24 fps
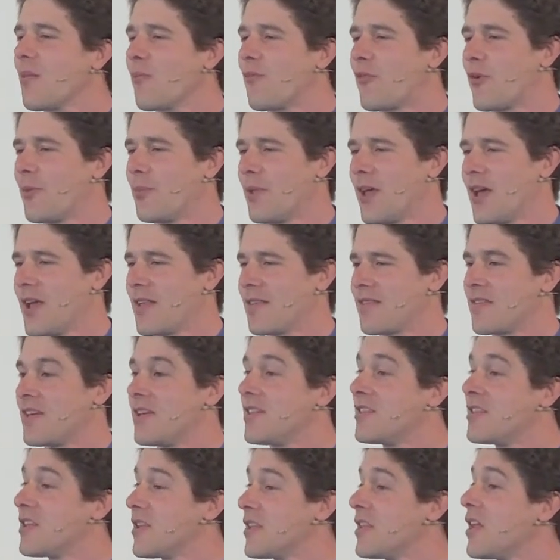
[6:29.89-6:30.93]
up from like
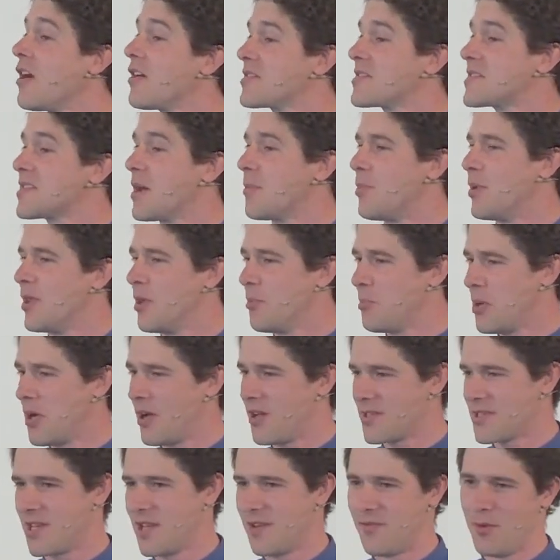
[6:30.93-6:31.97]
the Last Supper, the
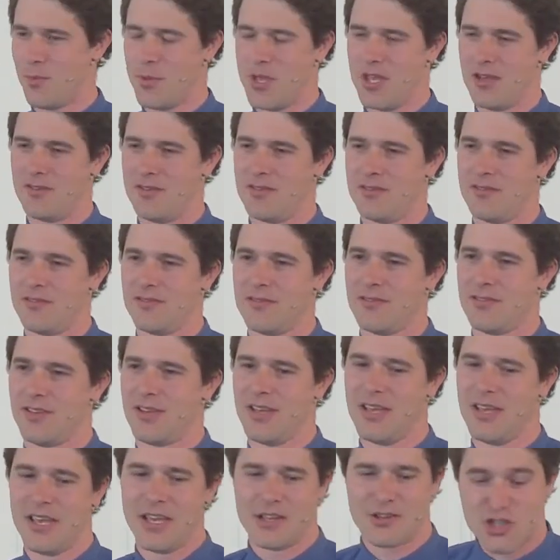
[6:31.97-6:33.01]
Passover meal.
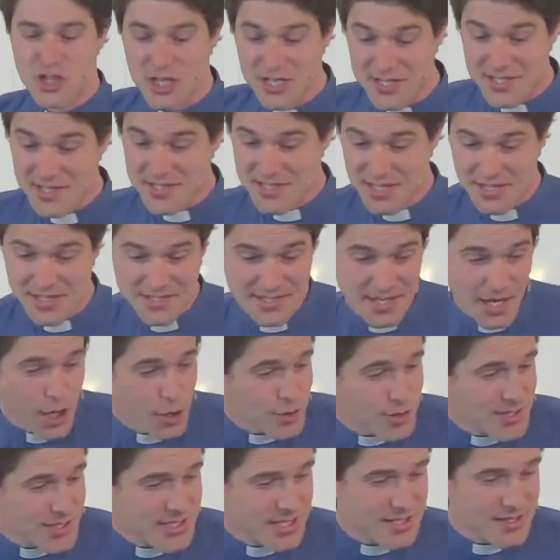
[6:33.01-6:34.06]
Jesus has
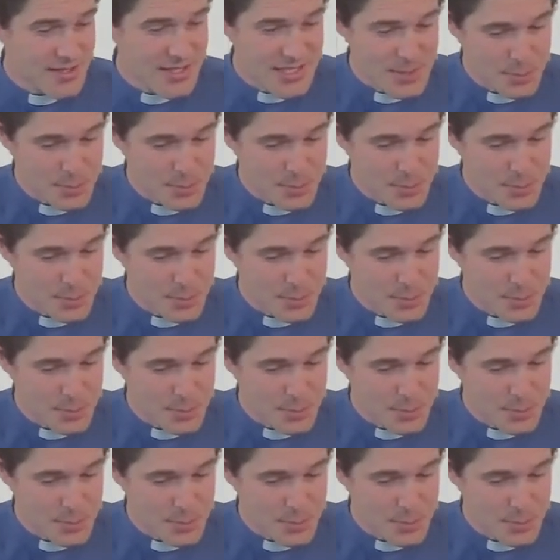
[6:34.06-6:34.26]
hosted